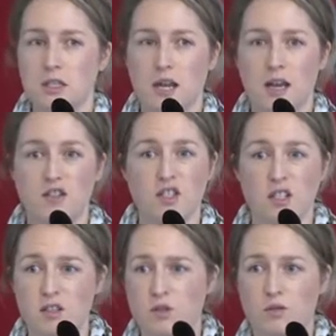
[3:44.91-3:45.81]
Now
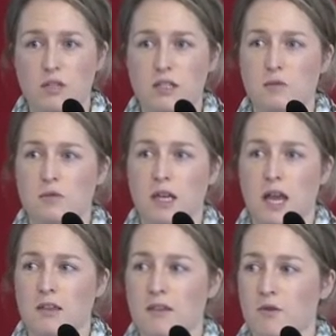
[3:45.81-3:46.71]
Sheila talked this morning
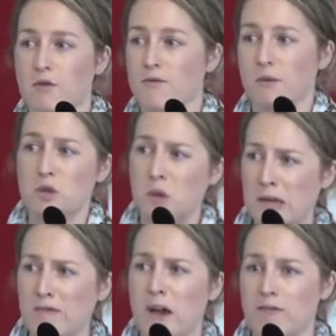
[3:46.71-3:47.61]
how they've gone from
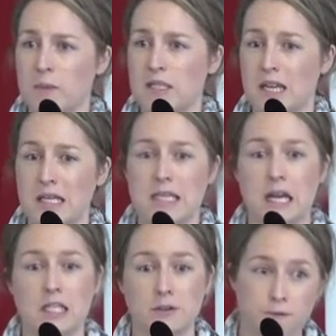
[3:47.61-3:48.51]
25%
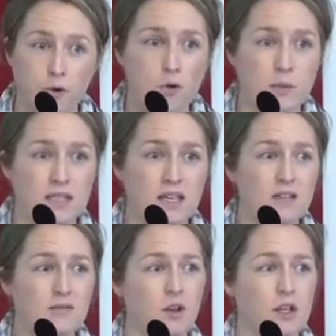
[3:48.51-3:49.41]
down to
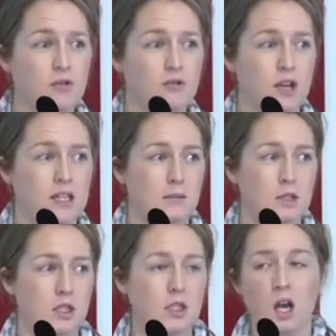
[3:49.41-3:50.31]
4% of vertical
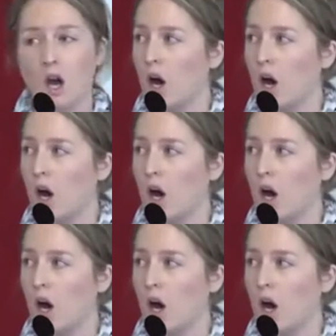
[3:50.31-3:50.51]
transmission.